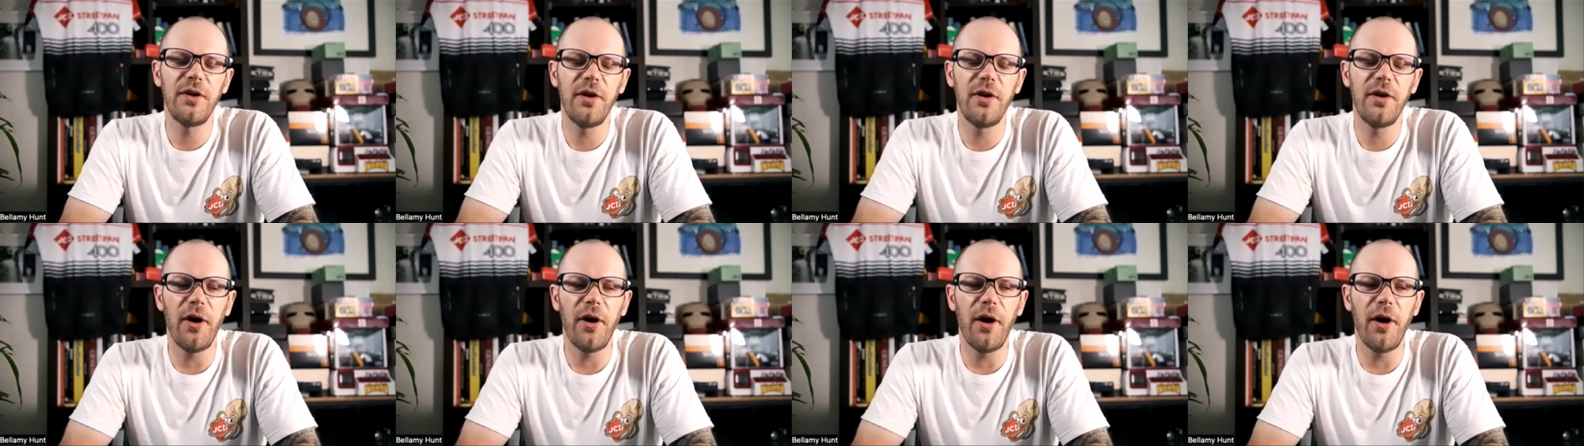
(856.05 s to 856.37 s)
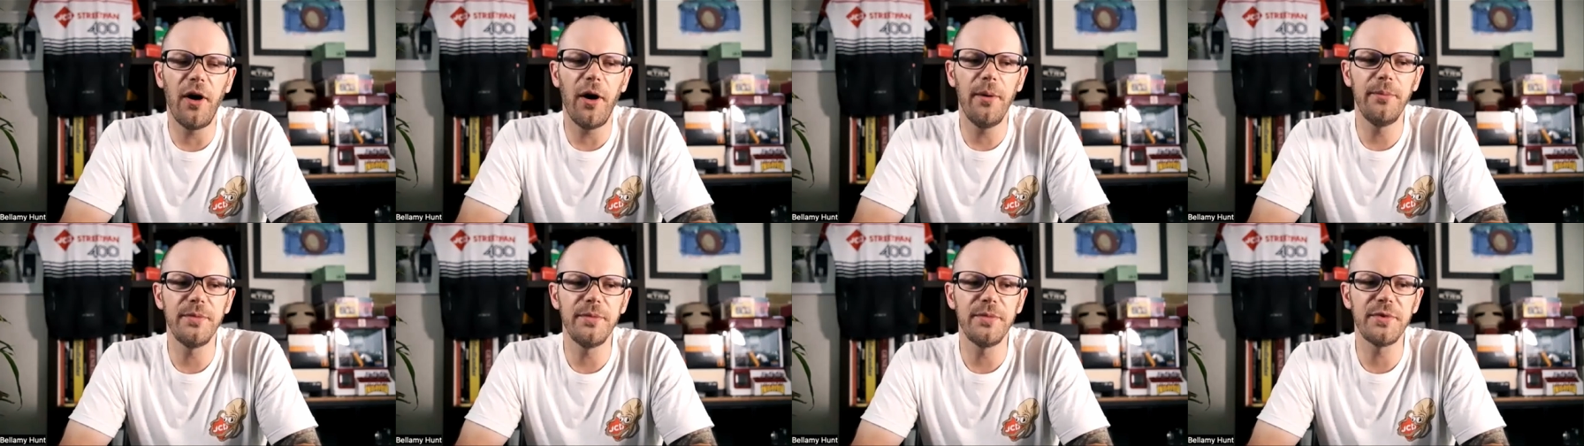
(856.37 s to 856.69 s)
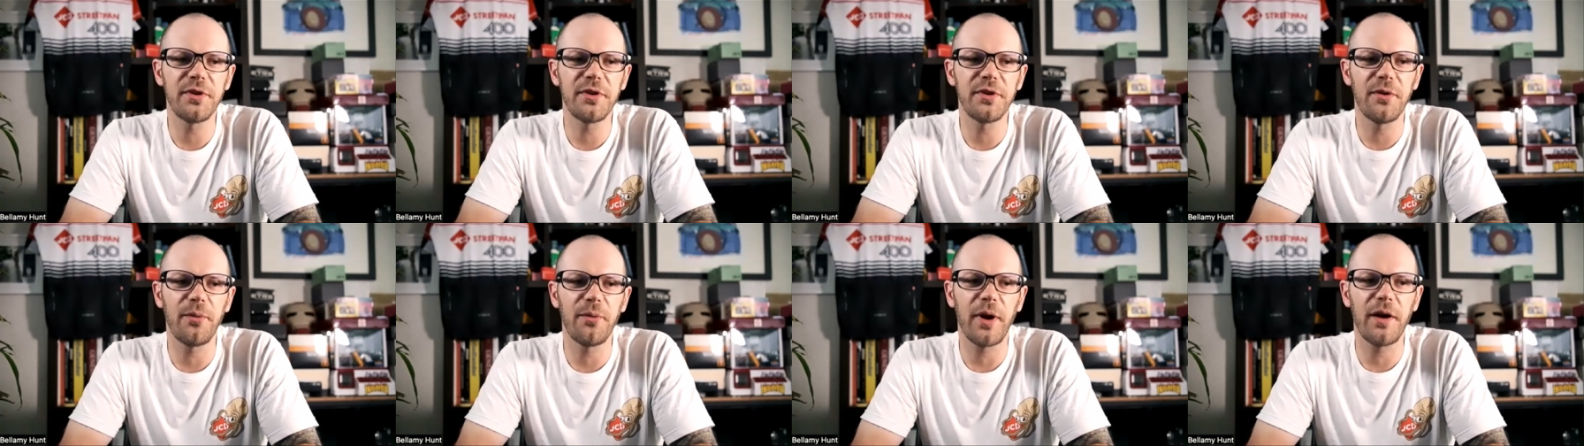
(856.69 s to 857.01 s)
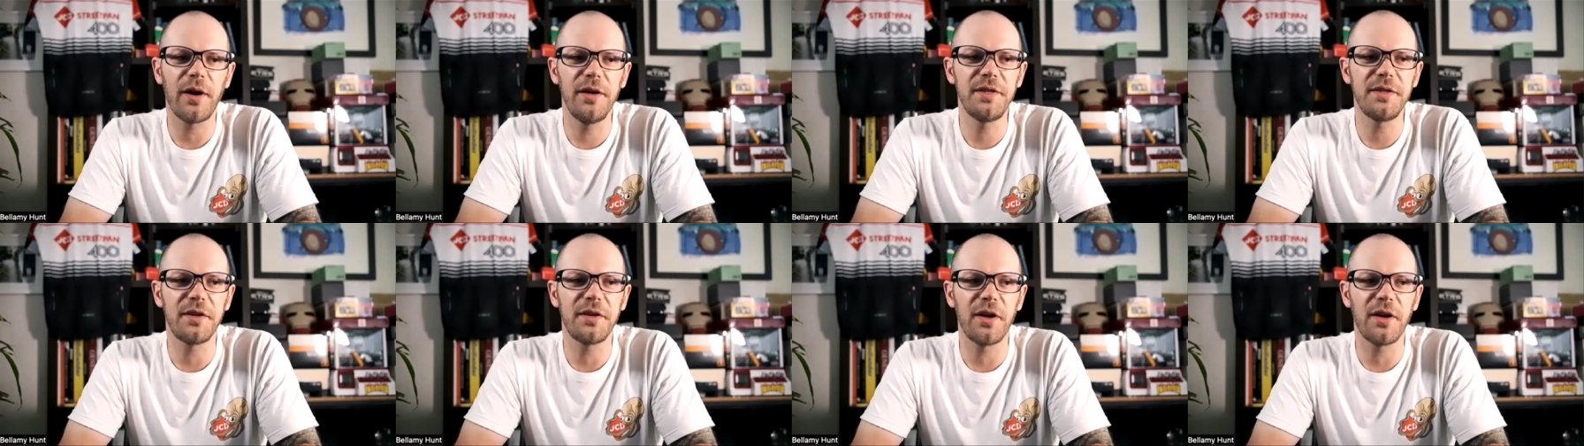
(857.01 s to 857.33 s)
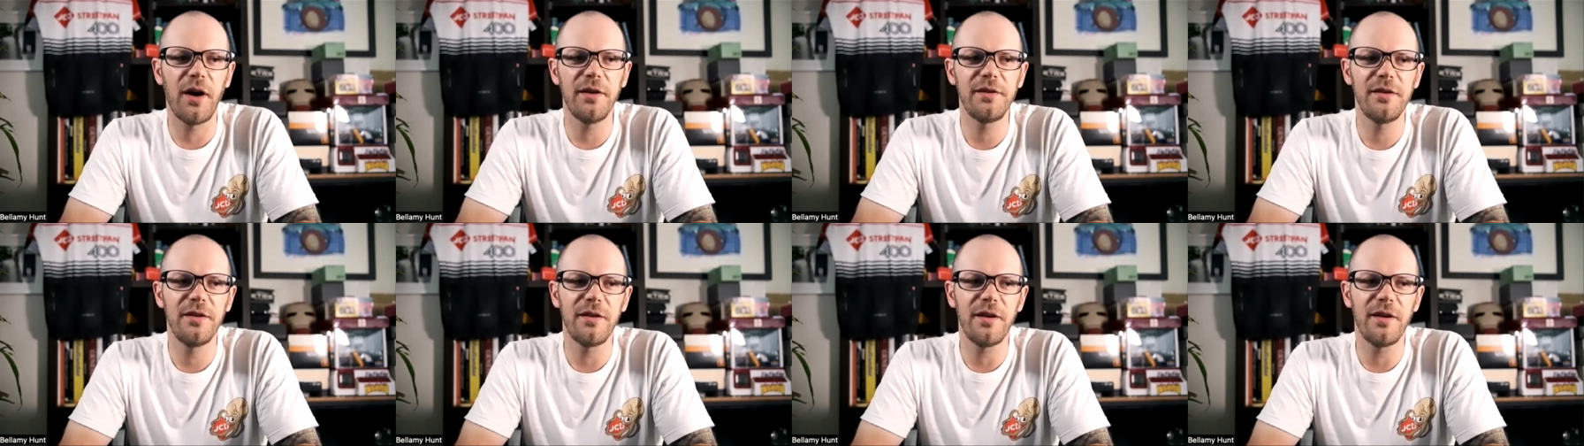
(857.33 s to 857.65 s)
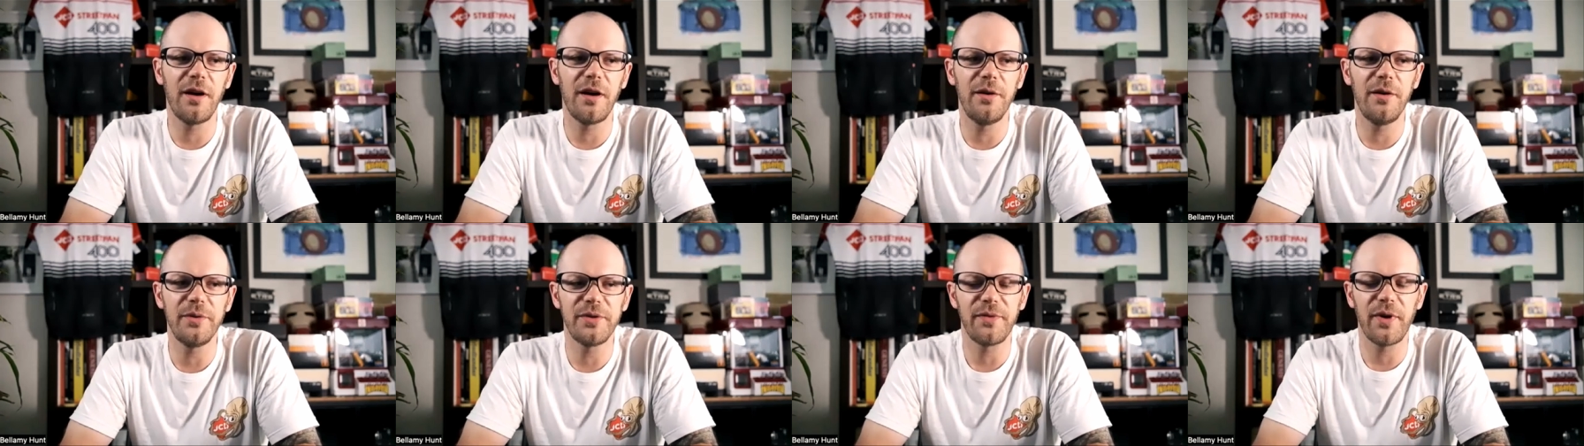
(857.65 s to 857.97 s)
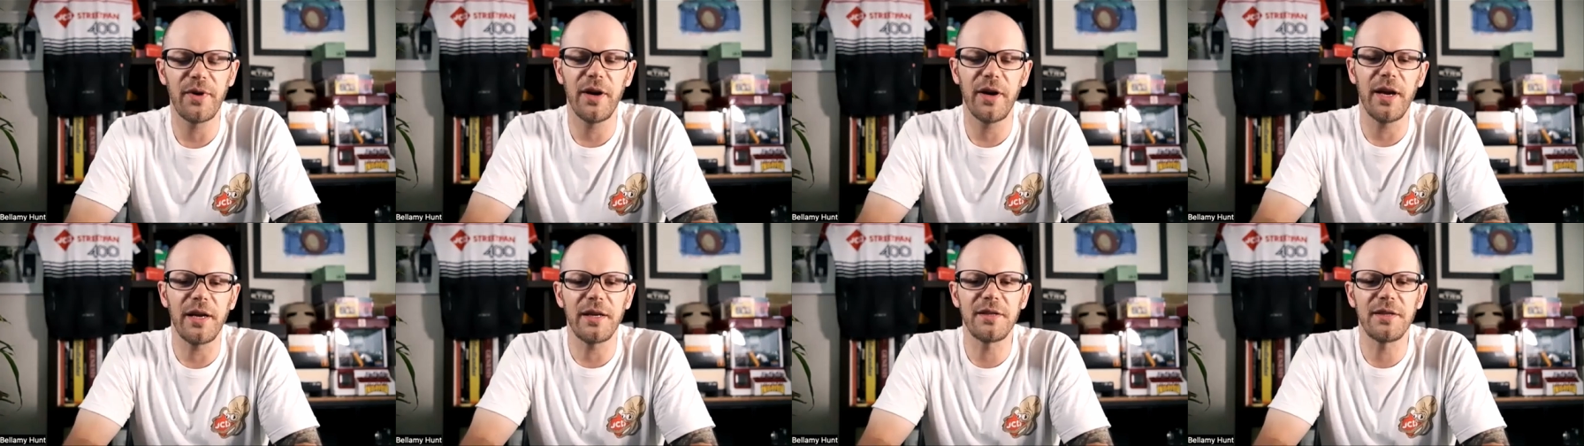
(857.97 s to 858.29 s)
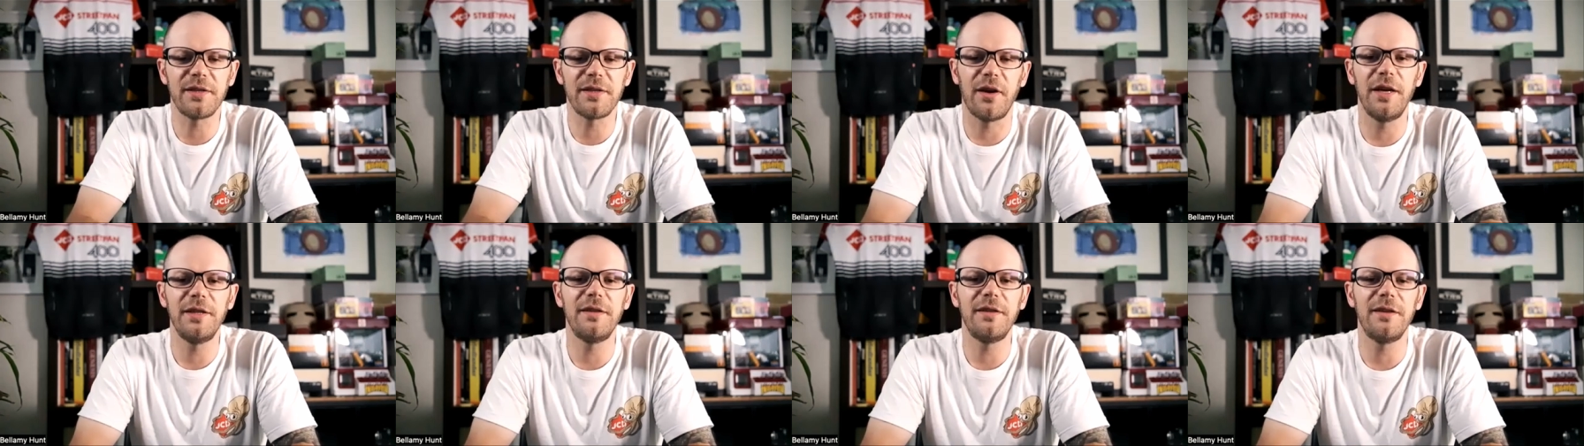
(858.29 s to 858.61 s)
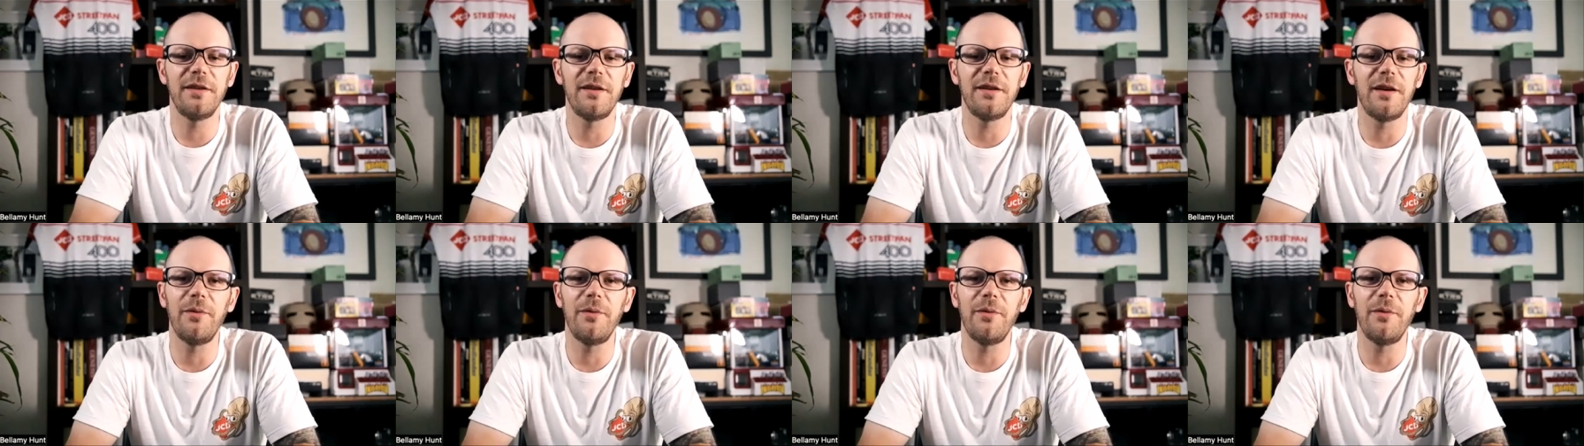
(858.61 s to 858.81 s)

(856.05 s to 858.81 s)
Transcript: Um, so when I started, I was very excited